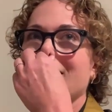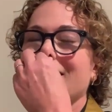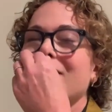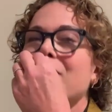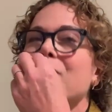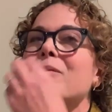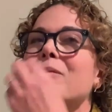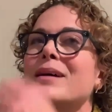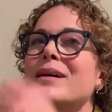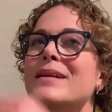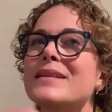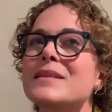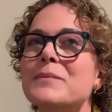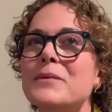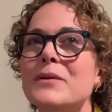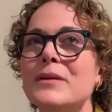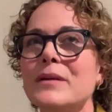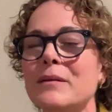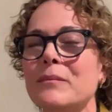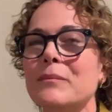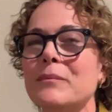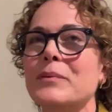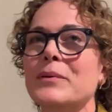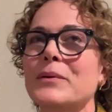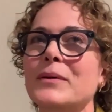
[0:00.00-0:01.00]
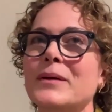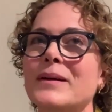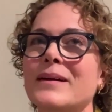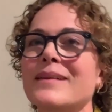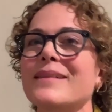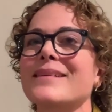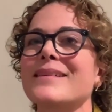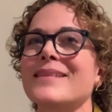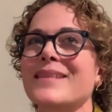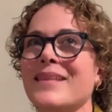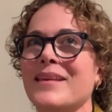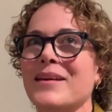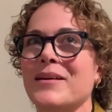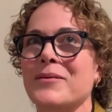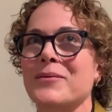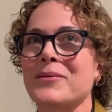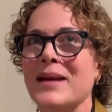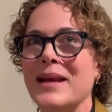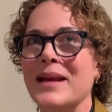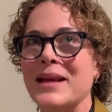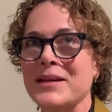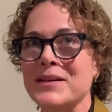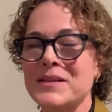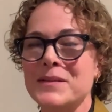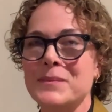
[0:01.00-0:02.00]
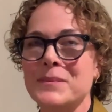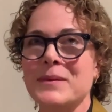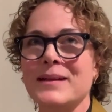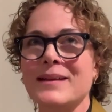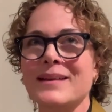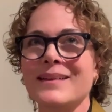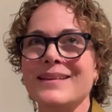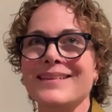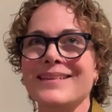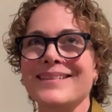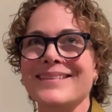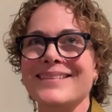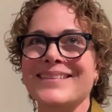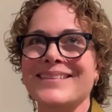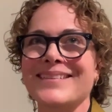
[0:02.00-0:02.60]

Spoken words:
What's more important, the arrangement